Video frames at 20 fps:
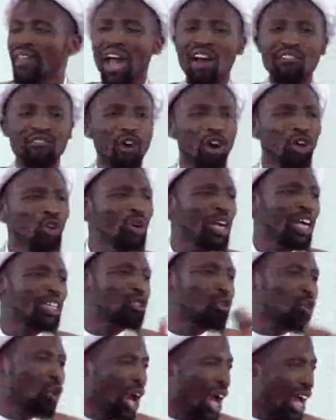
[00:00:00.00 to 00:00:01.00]
Therefore, look at
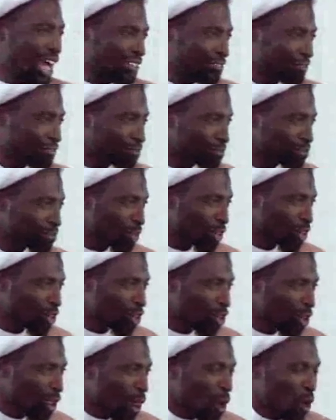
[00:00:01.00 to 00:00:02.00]
Quran.
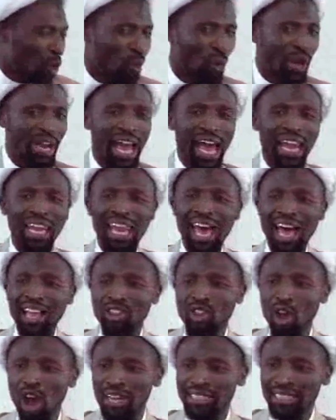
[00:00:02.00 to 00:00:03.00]
When
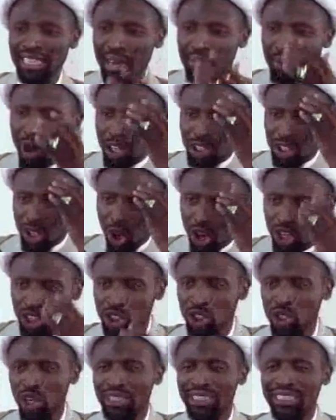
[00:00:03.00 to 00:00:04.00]
Allah talks about
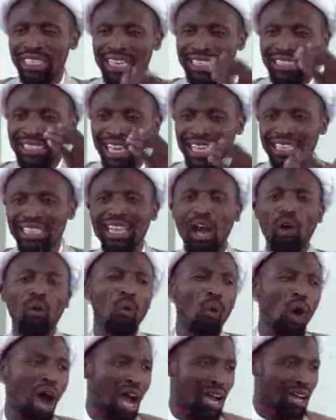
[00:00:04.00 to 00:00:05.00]
consciousness and
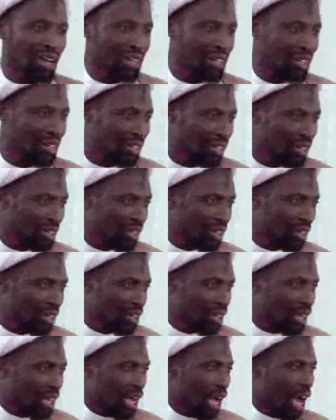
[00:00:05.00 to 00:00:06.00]
taqwa,
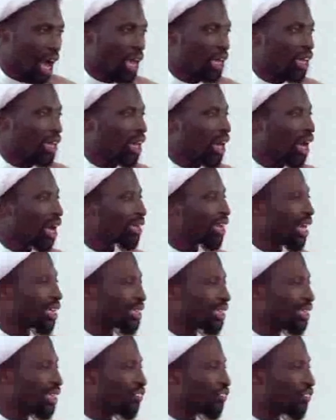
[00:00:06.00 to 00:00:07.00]
Allah
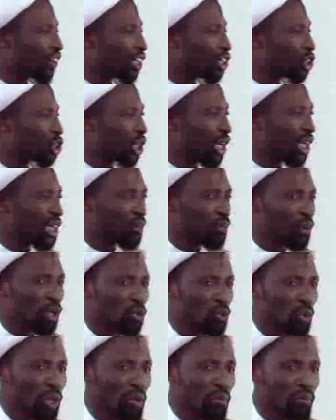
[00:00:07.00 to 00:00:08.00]
doesn't differentiate
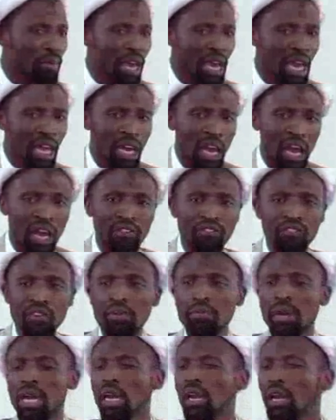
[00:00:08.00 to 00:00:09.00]
between male and
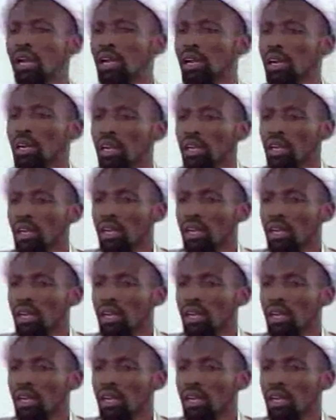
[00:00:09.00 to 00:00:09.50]
female.